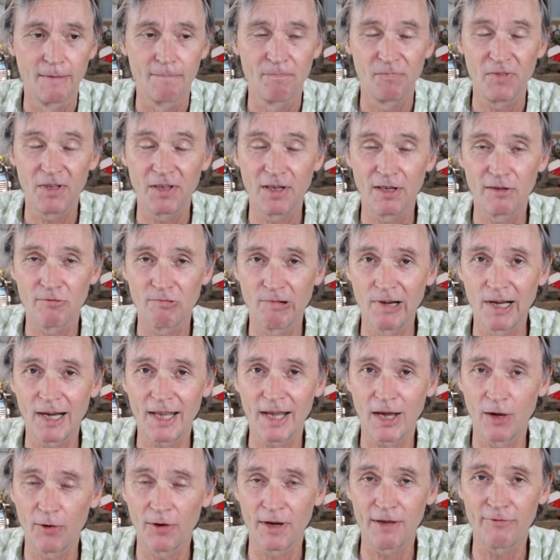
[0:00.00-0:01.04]
This is really
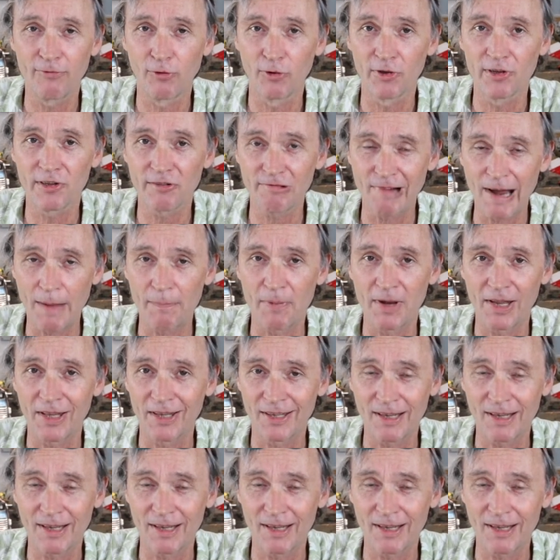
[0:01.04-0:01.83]
only for strapping